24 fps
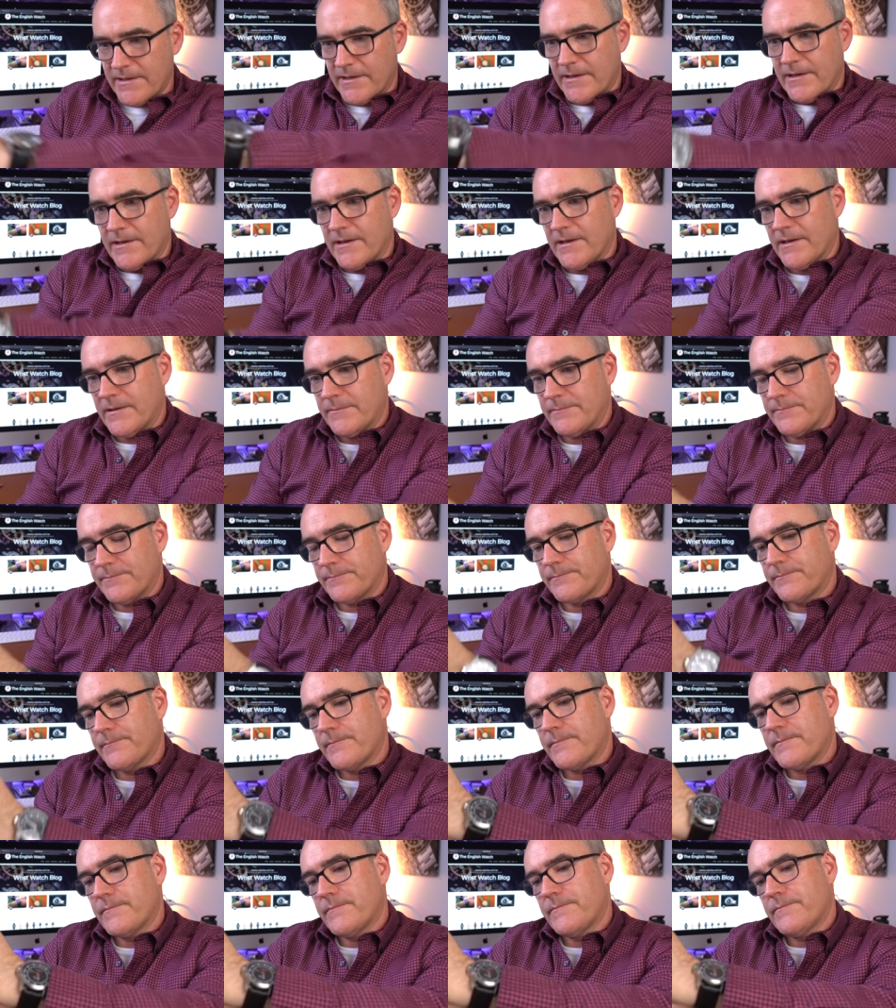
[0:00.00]
Um,
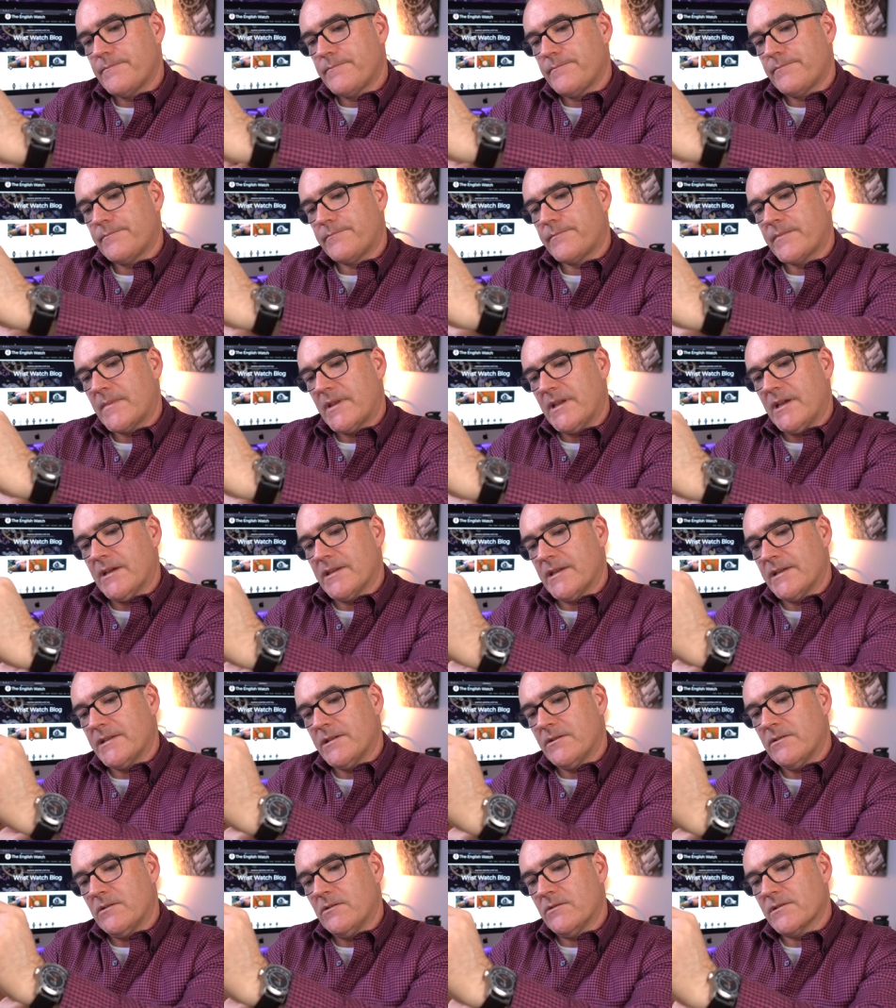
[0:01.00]
yeah, they
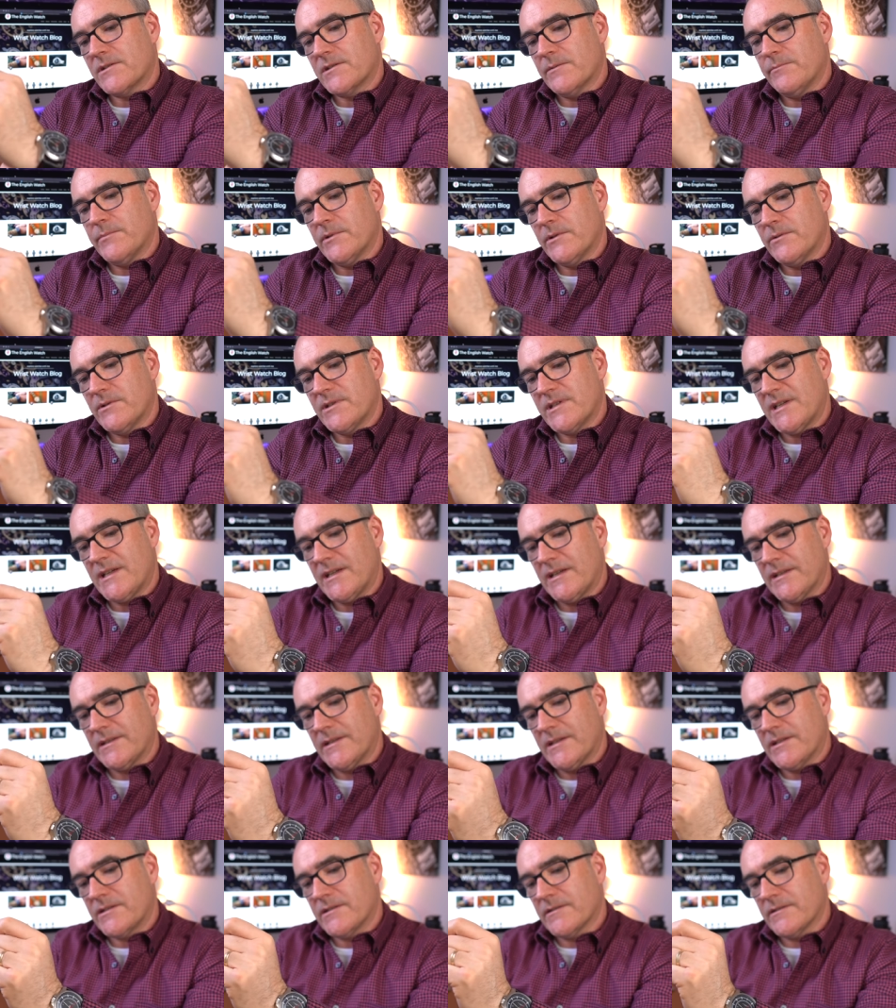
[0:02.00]
do lots of boutique
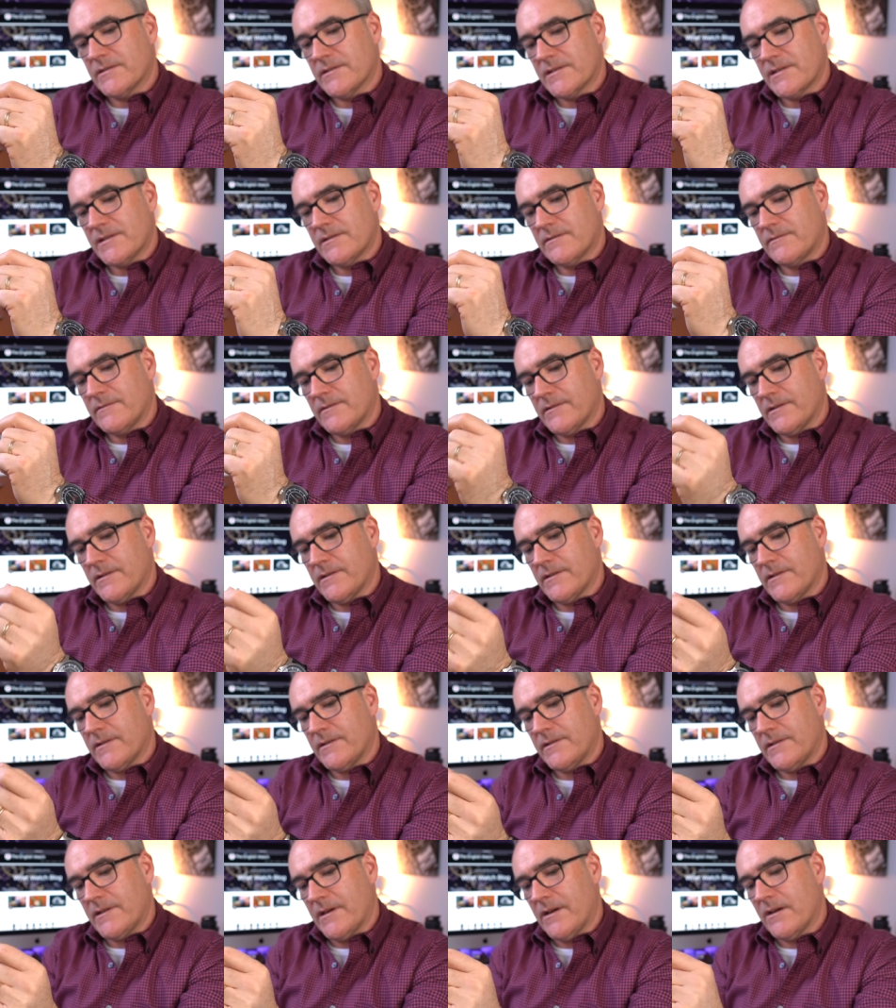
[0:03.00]
editions. Uh,
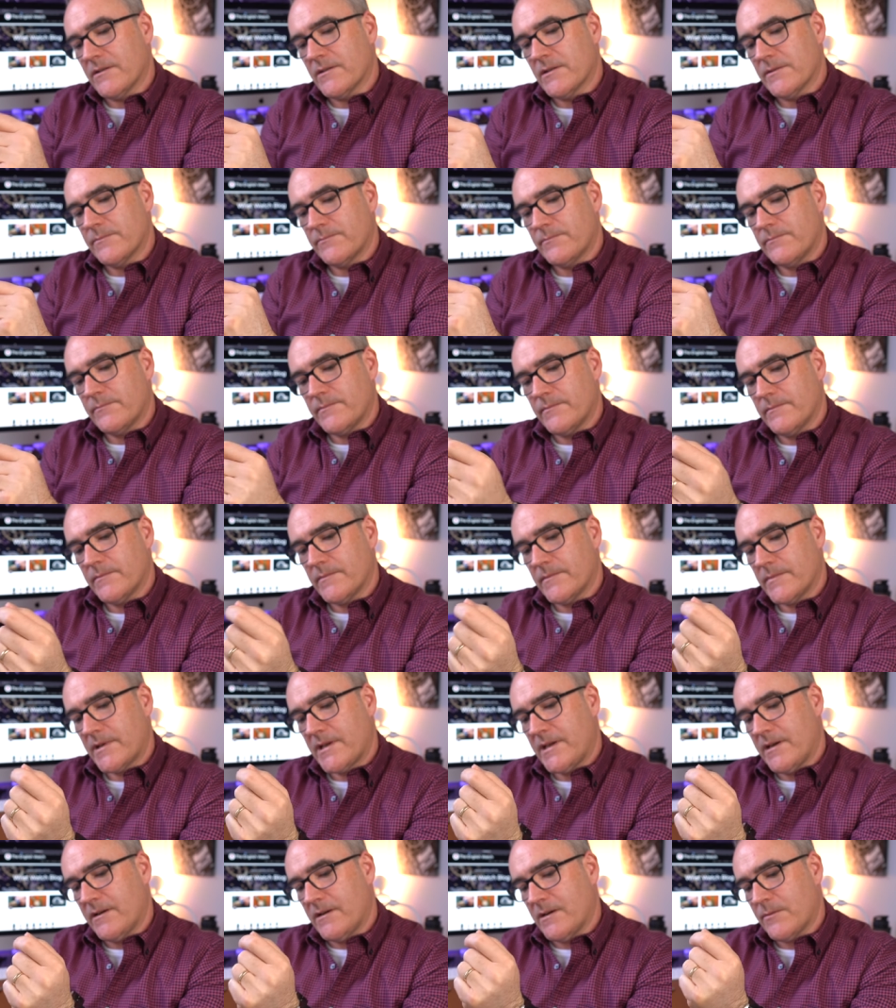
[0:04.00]
yeah, other
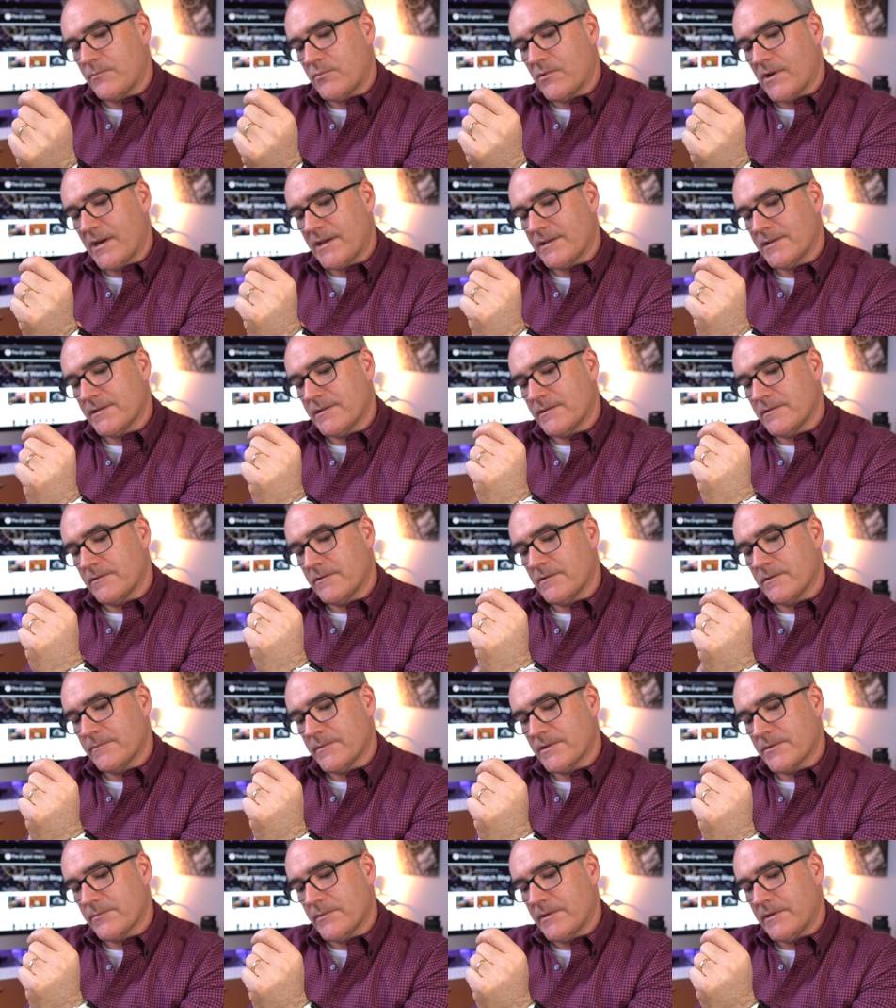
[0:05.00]
car brands do
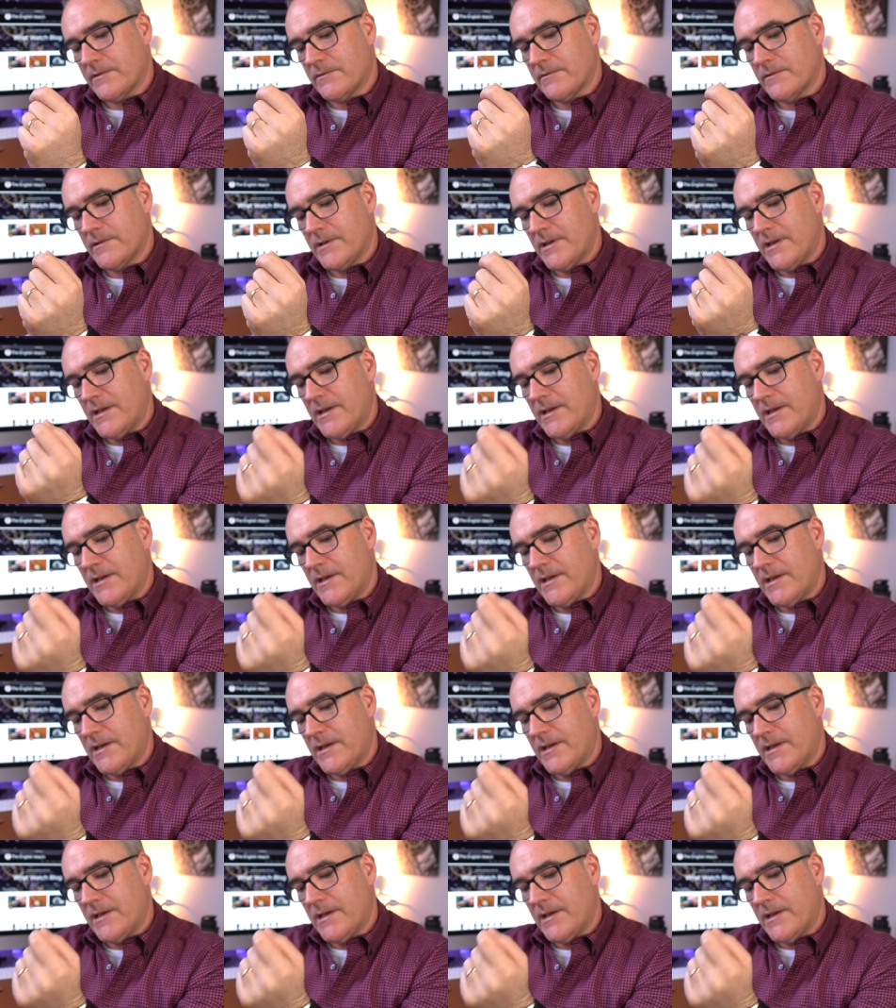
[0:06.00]
them as well.